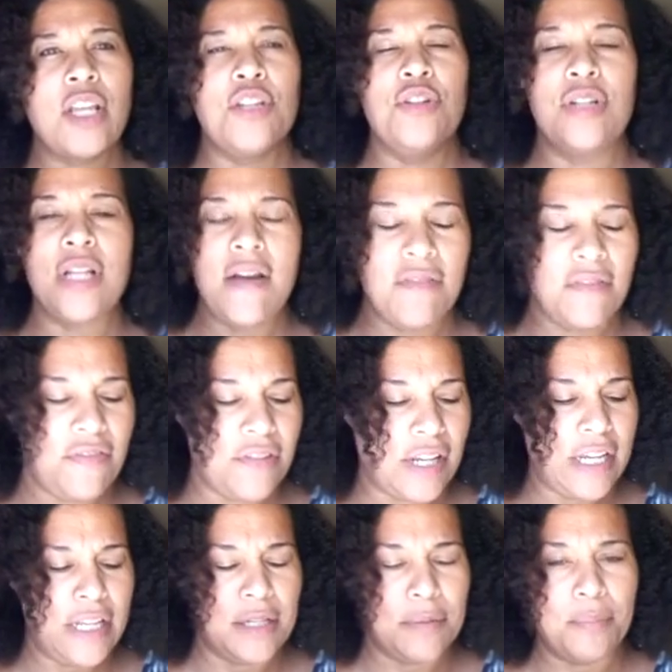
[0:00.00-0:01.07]
You'll never
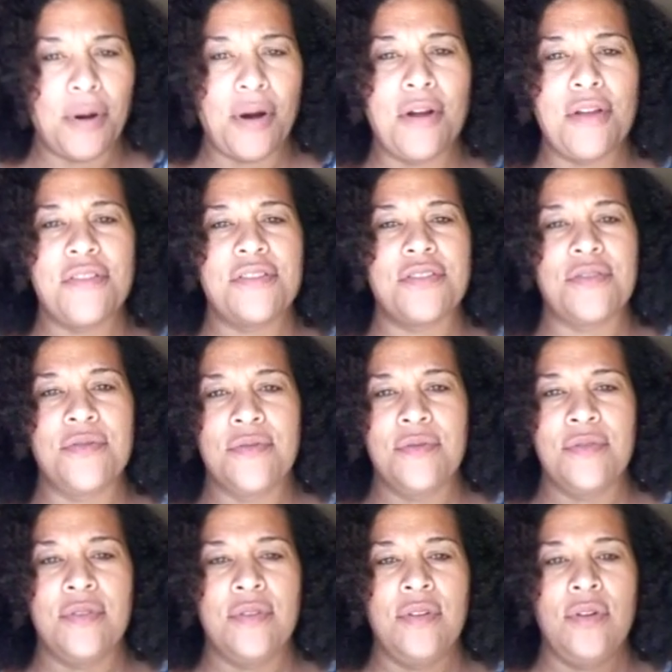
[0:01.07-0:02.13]
forget births
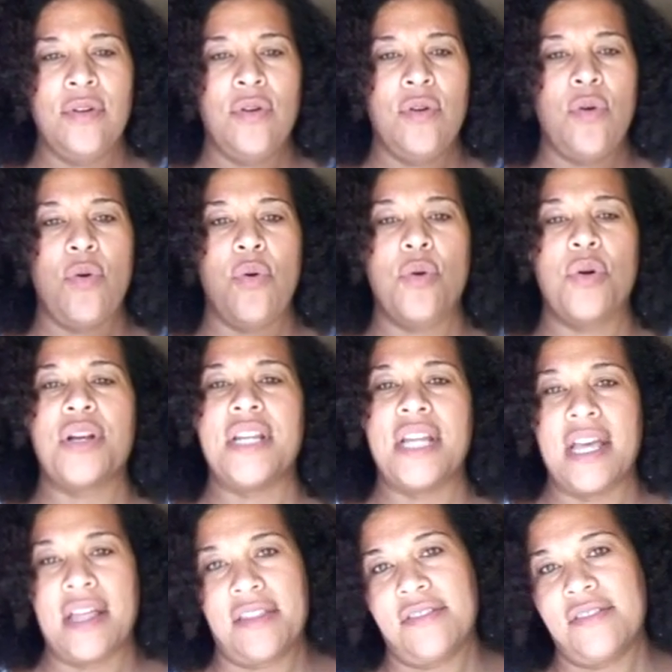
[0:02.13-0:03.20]
or
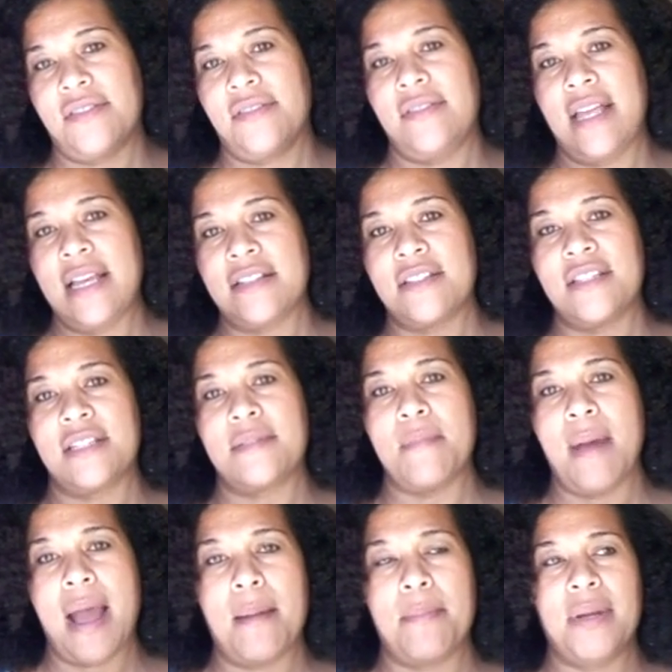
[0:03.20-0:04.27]
deaths. That's just
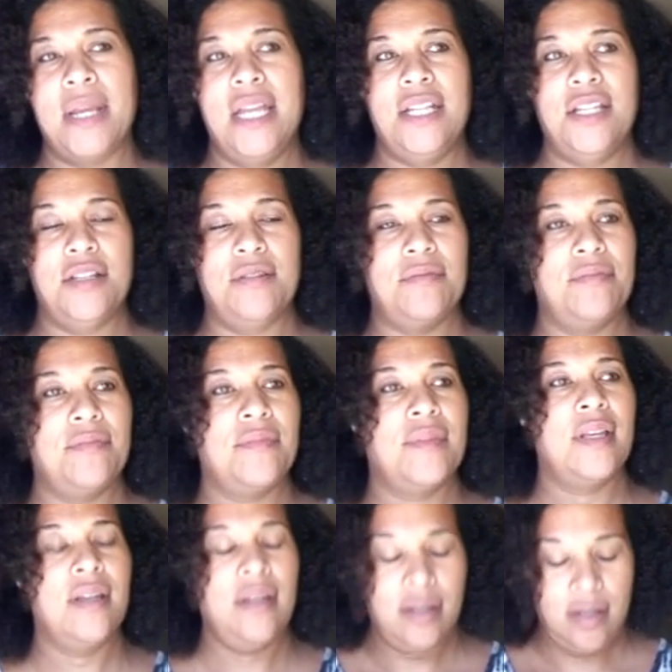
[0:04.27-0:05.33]
my opinion.
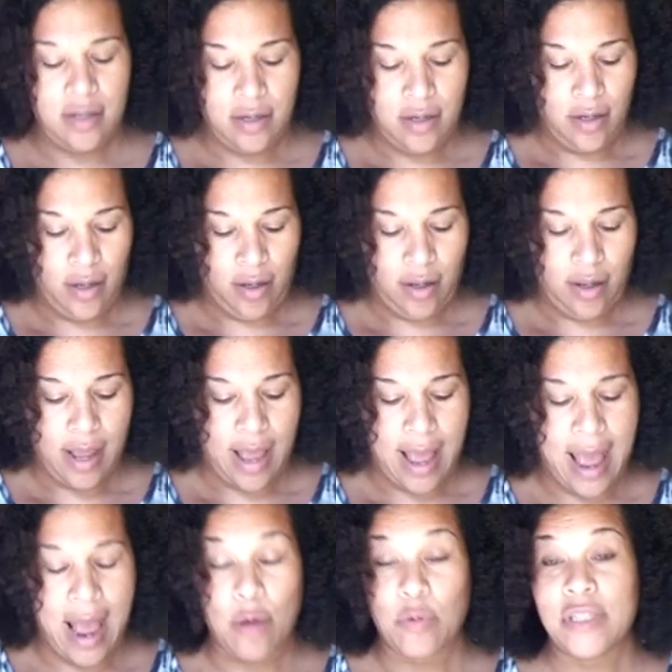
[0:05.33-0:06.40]

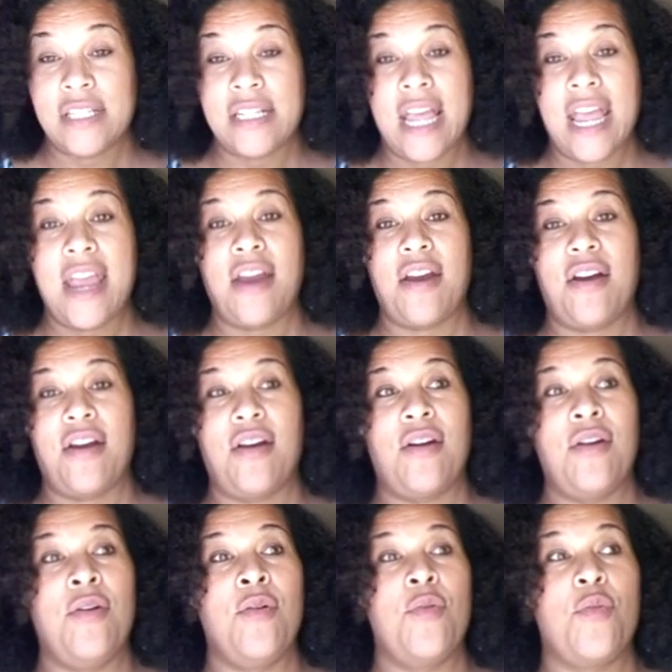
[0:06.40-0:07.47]
I was
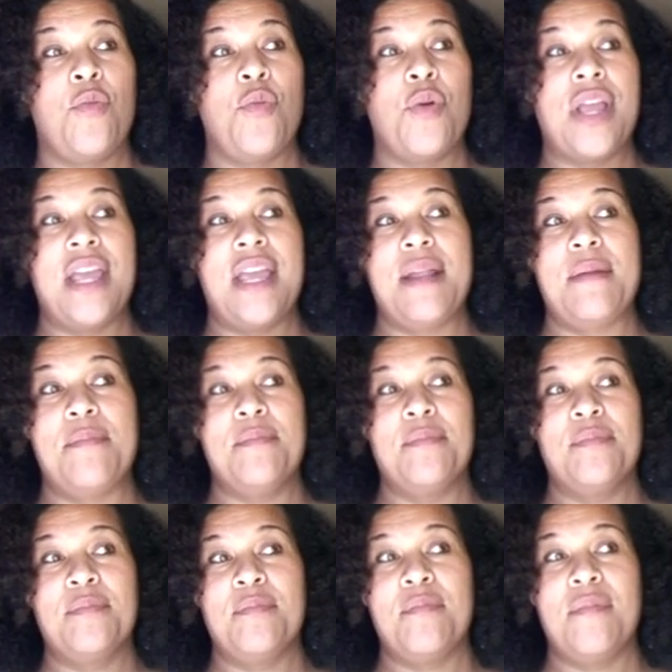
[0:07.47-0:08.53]
there when
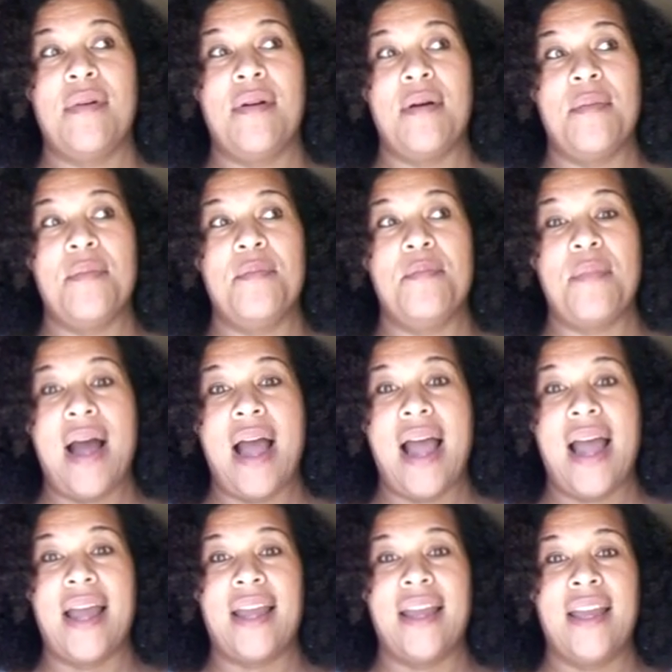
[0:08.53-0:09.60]

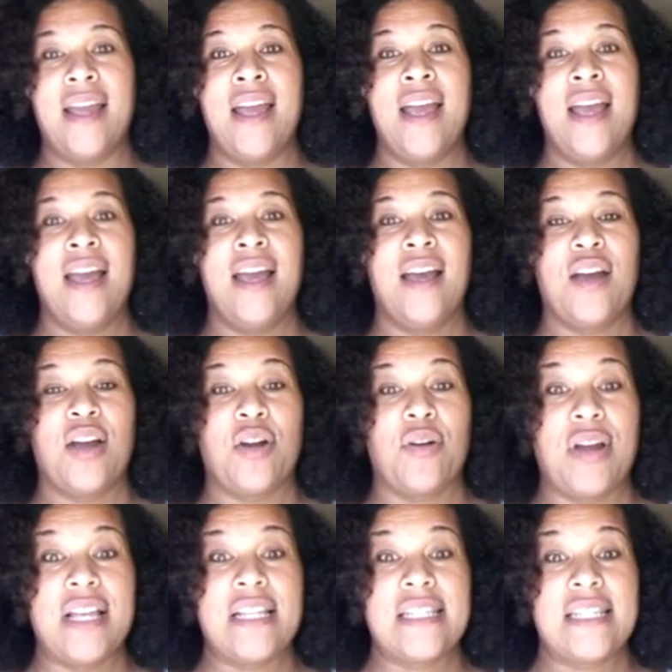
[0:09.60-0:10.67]
my
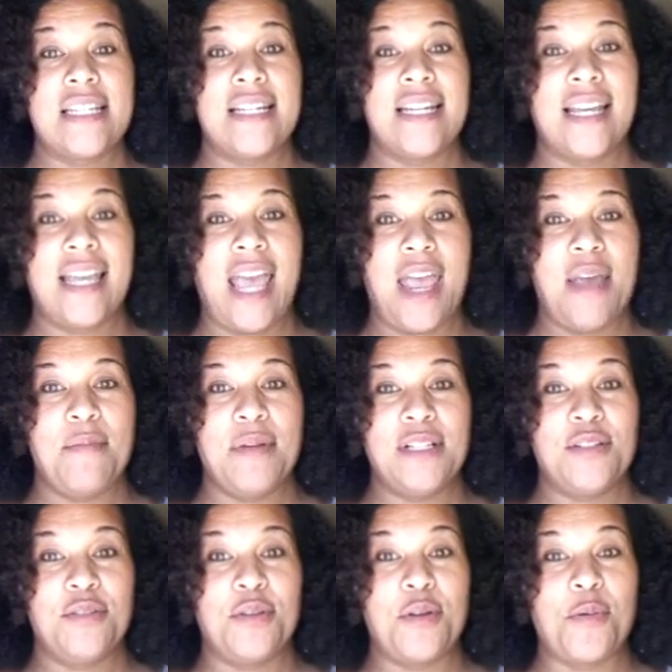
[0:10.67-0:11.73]
grandson came
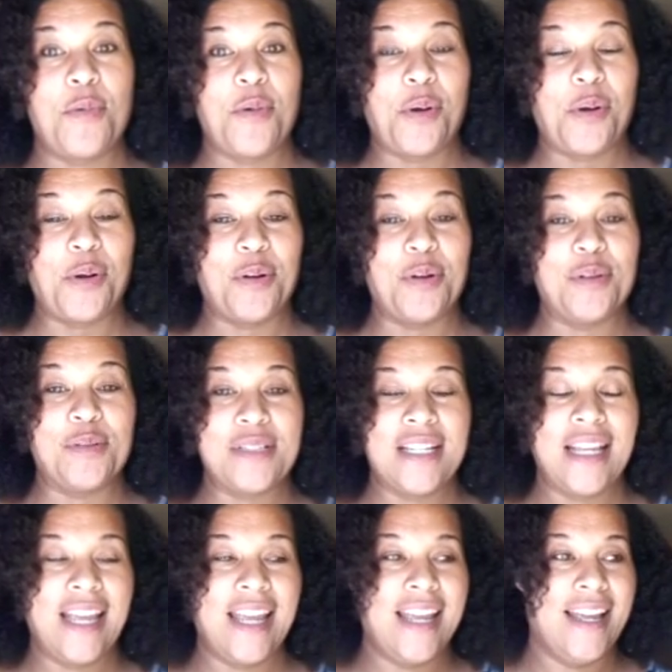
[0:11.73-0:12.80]
into the world,
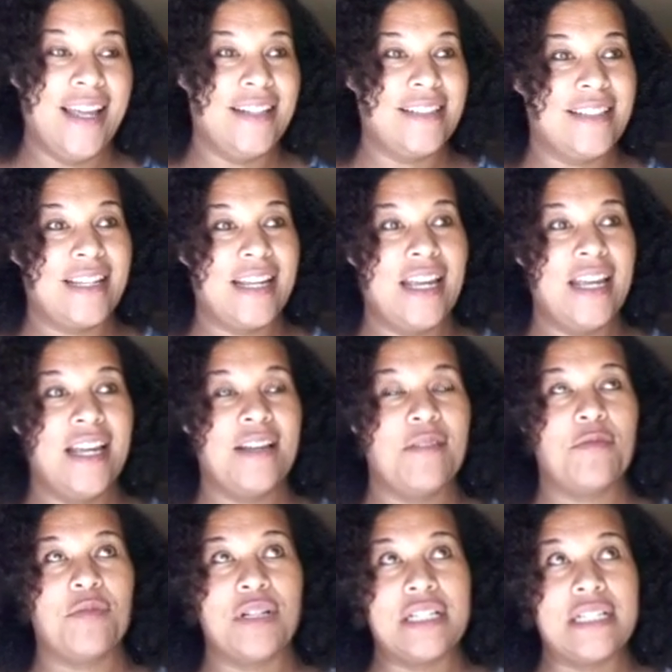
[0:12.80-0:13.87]
and
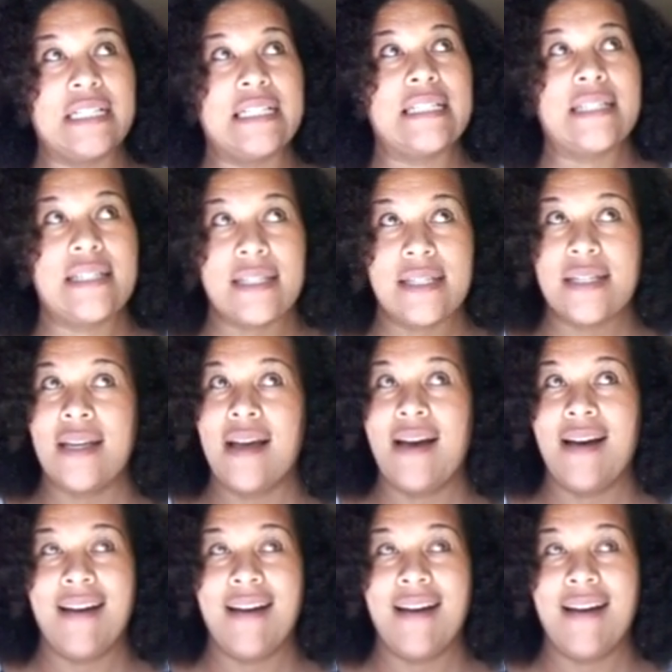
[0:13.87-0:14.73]
it was,